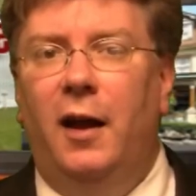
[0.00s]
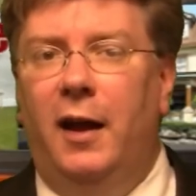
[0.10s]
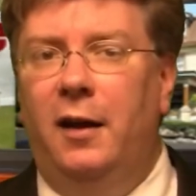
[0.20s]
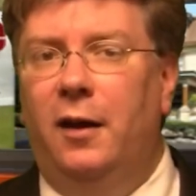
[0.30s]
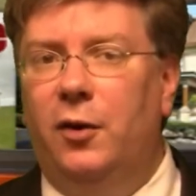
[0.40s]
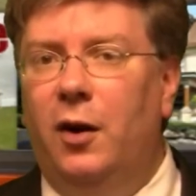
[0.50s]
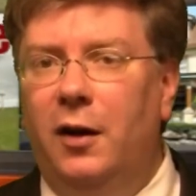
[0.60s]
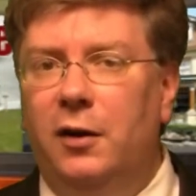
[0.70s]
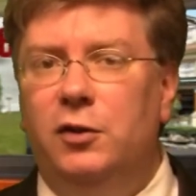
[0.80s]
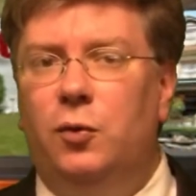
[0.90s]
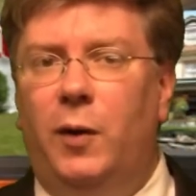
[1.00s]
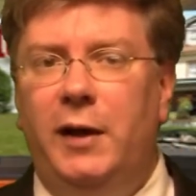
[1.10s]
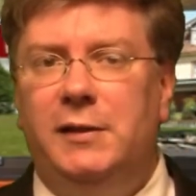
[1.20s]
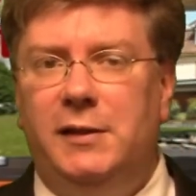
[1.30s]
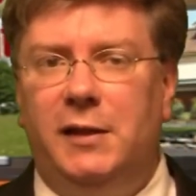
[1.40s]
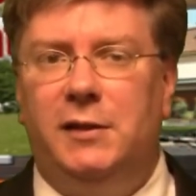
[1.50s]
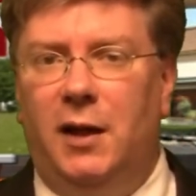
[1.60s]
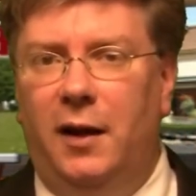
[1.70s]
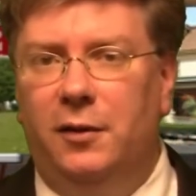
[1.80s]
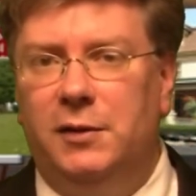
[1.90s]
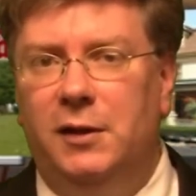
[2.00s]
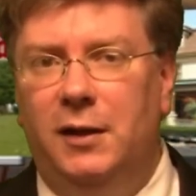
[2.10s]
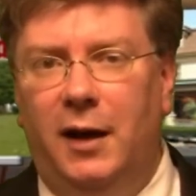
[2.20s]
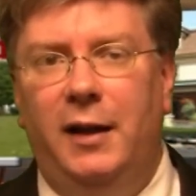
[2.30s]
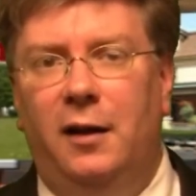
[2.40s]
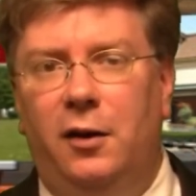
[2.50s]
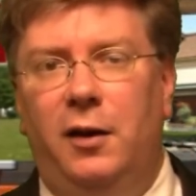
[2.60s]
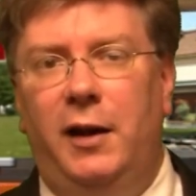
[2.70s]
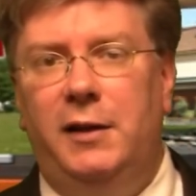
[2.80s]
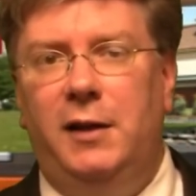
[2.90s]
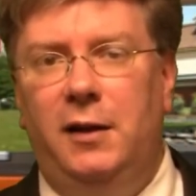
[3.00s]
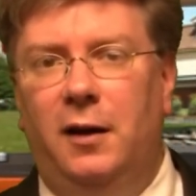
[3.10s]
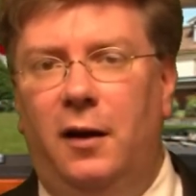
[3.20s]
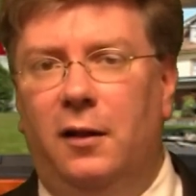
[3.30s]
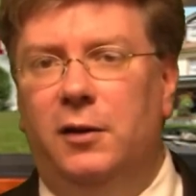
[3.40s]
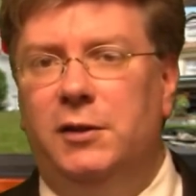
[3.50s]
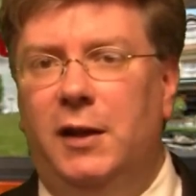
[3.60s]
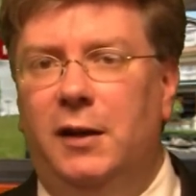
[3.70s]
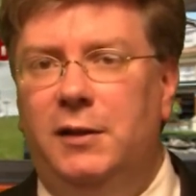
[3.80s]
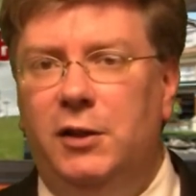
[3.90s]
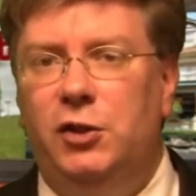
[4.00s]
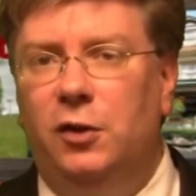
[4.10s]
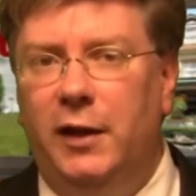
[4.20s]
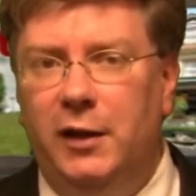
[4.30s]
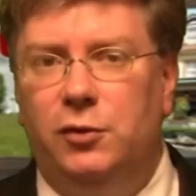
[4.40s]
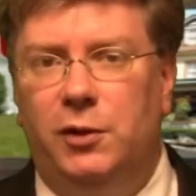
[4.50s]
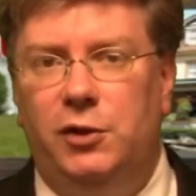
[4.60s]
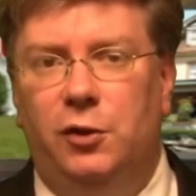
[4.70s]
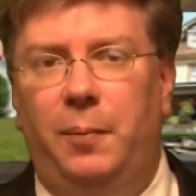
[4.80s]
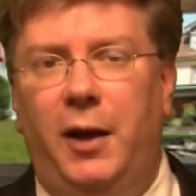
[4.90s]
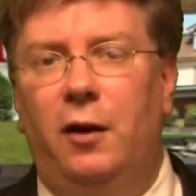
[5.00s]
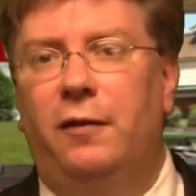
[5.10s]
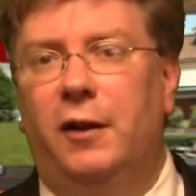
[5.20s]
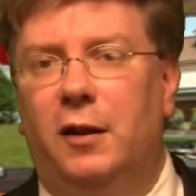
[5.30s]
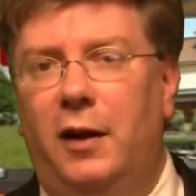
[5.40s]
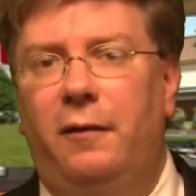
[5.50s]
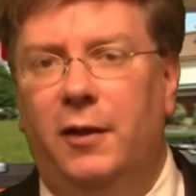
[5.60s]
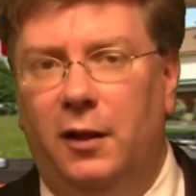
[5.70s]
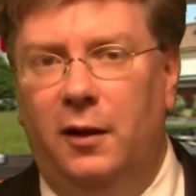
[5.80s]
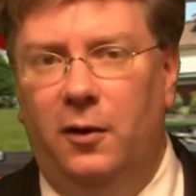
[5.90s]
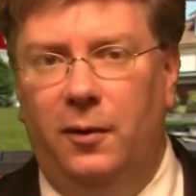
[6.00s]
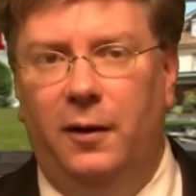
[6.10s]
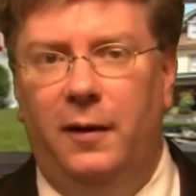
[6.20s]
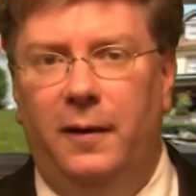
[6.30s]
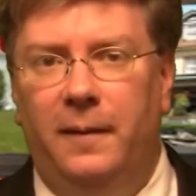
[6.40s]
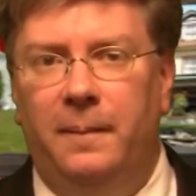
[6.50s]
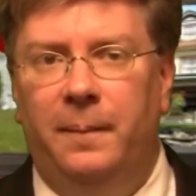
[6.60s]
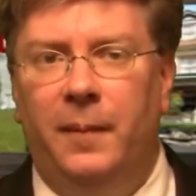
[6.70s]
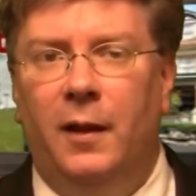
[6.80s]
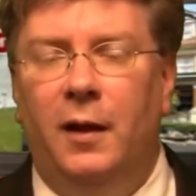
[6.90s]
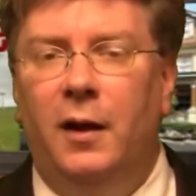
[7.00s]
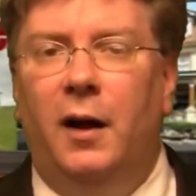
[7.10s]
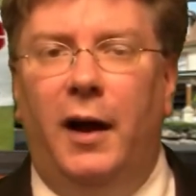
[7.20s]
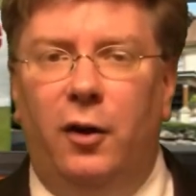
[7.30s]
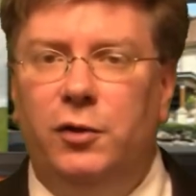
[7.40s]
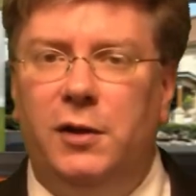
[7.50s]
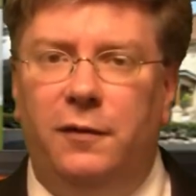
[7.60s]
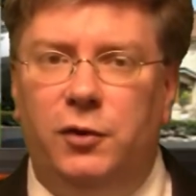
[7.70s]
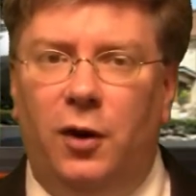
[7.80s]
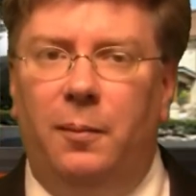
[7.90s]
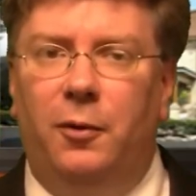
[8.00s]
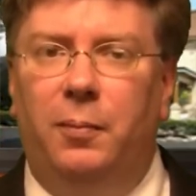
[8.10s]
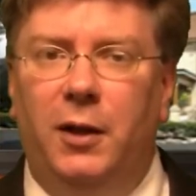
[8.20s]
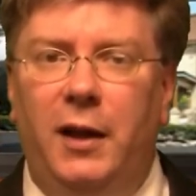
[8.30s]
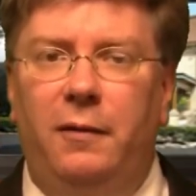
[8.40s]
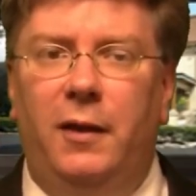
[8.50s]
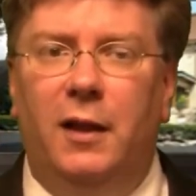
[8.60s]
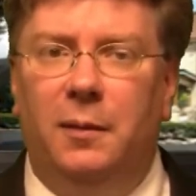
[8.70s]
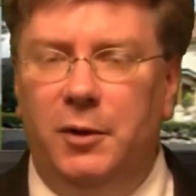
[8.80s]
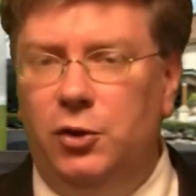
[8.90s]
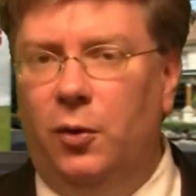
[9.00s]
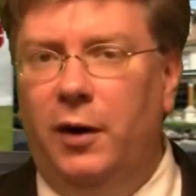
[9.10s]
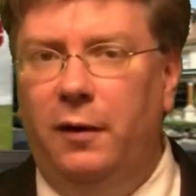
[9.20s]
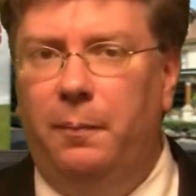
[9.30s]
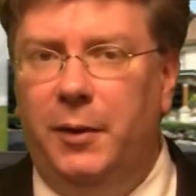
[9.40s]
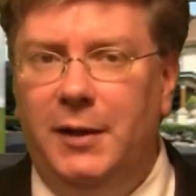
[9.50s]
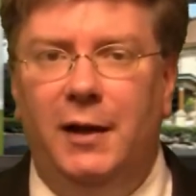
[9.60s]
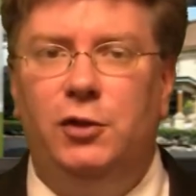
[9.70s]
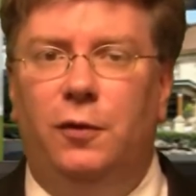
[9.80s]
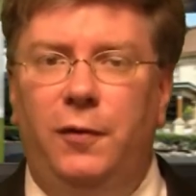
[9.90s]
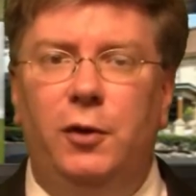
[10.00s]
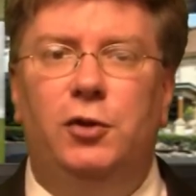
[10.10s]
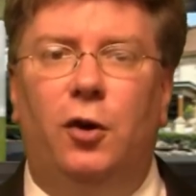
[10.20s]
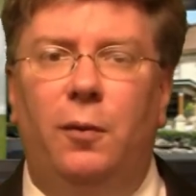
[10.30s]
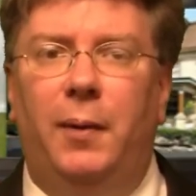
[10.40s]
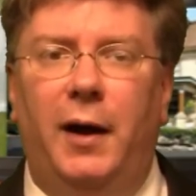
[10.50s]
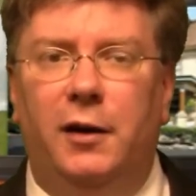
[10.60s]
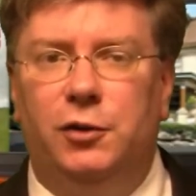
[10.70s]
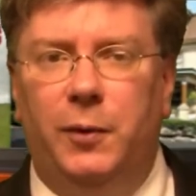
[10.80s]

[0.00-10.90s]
and another $126,918 in additional interest you'll pay over the life of the loan. I also have trouble believing that the majority of potential future homebuyers